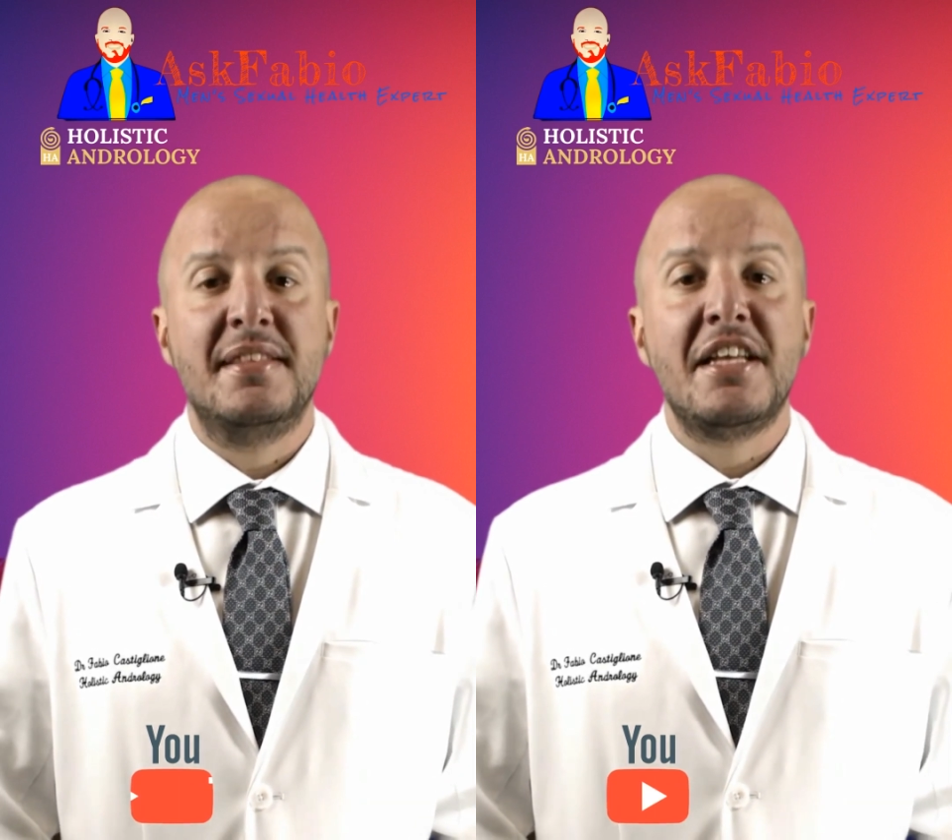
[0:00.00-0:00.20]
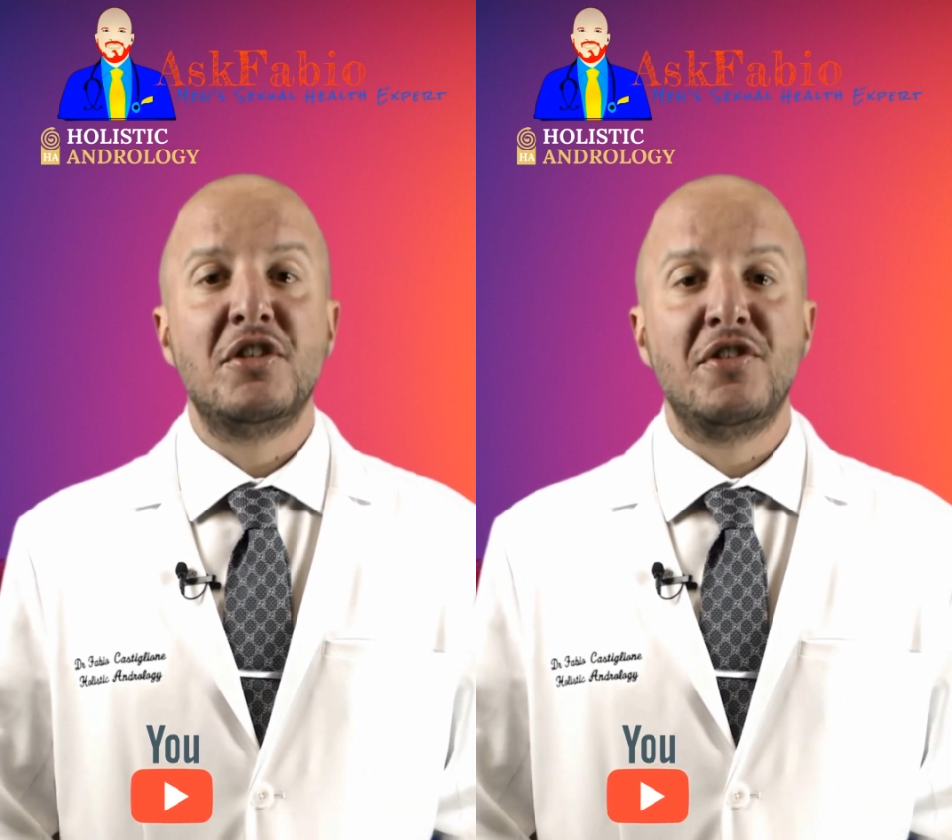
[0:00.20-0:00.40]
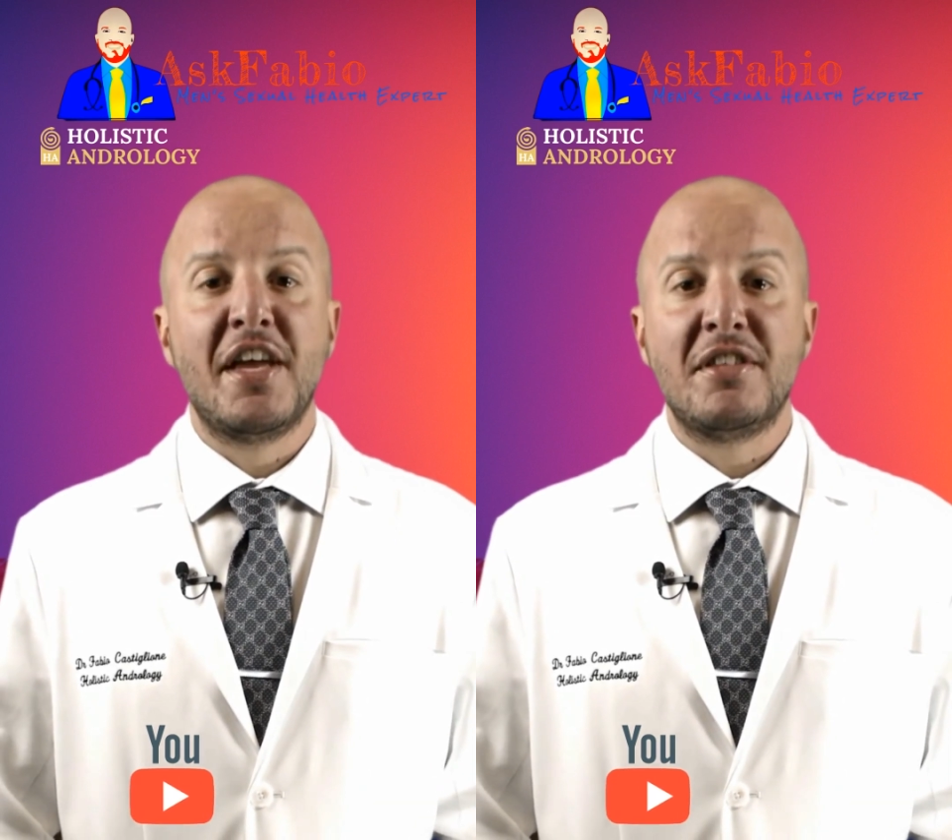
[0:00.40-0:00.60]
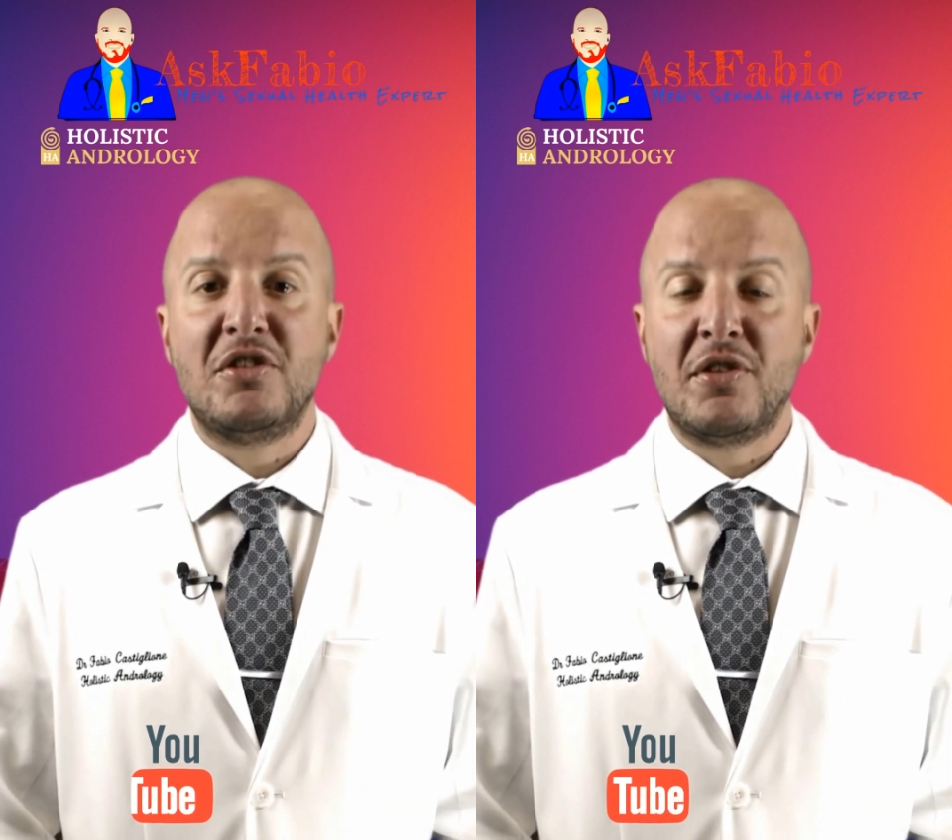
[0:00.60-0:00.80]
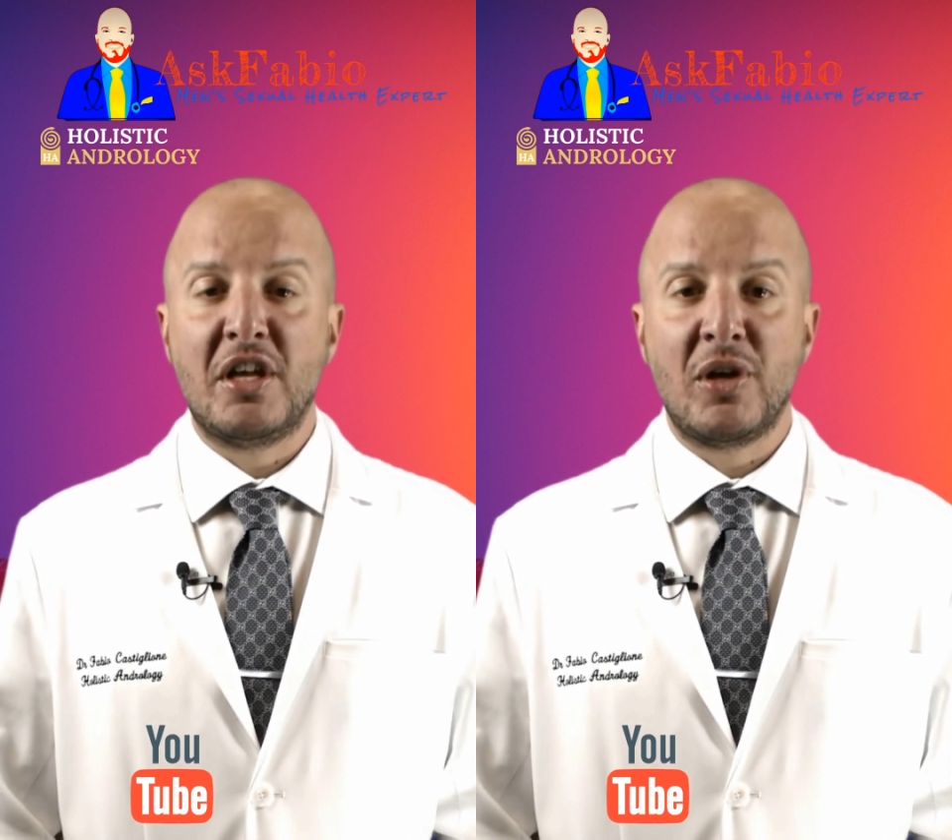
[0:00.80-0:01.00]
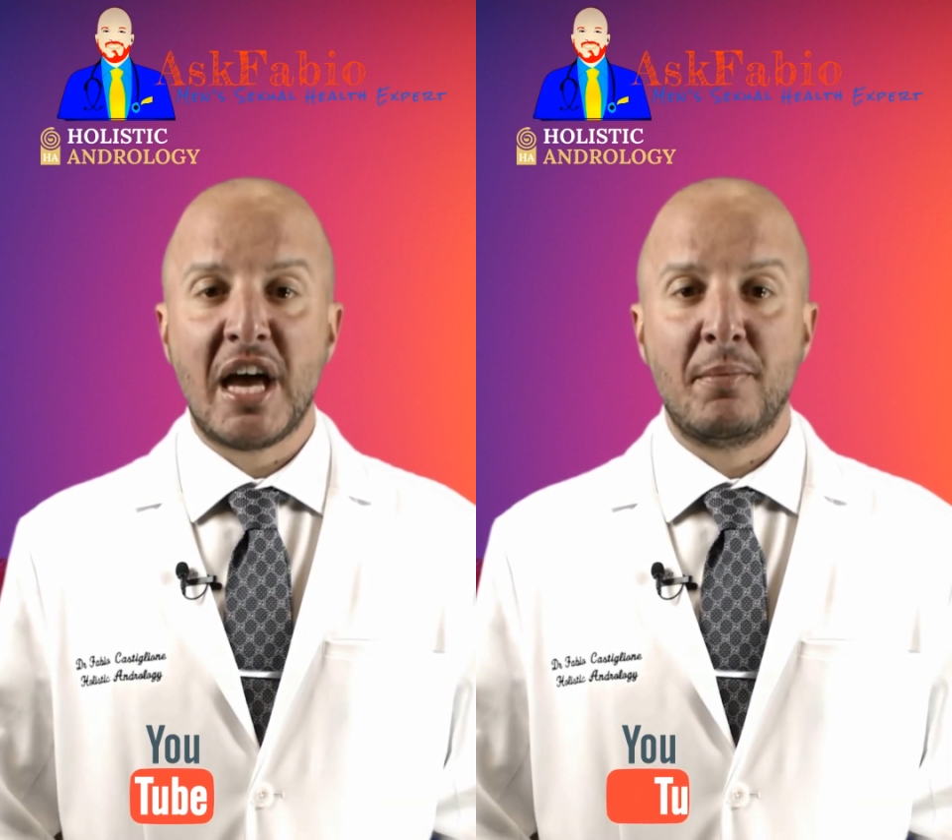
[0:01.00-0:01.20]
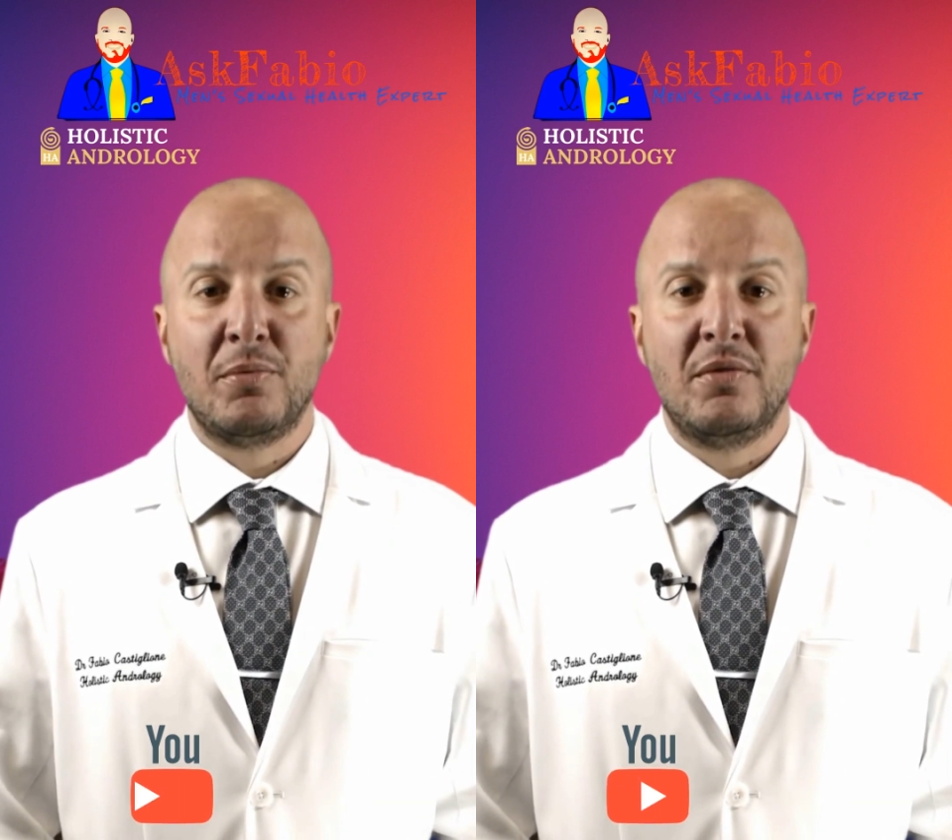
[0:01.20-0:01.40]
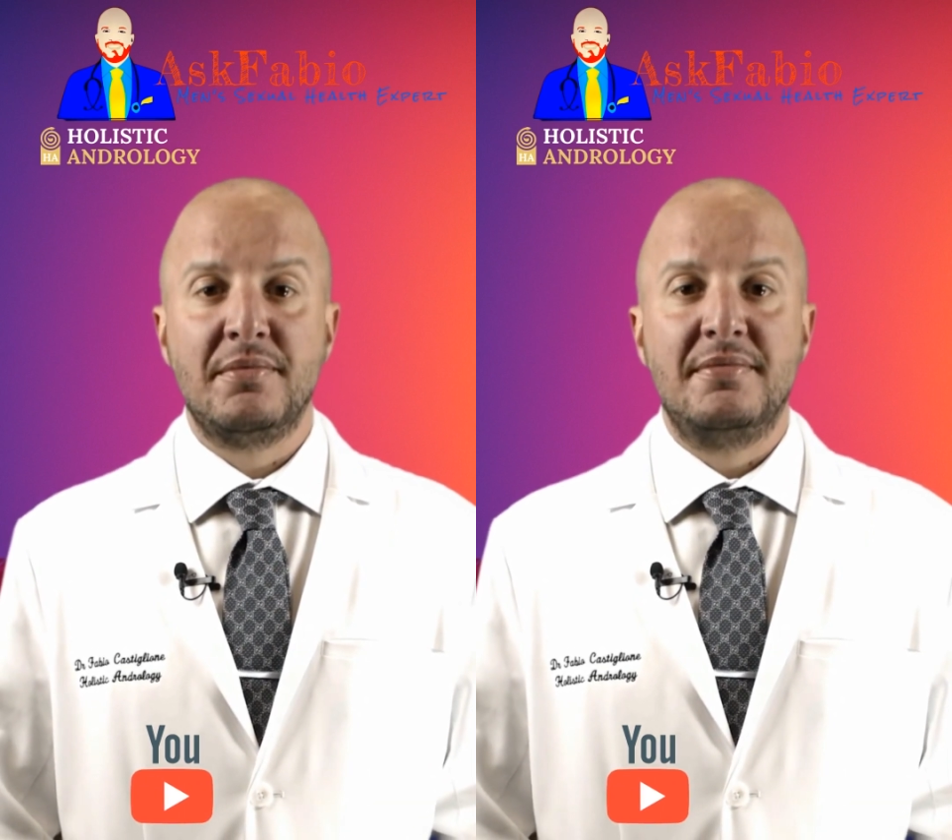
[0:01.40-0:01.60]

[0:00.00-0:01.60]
If you found this video helpful.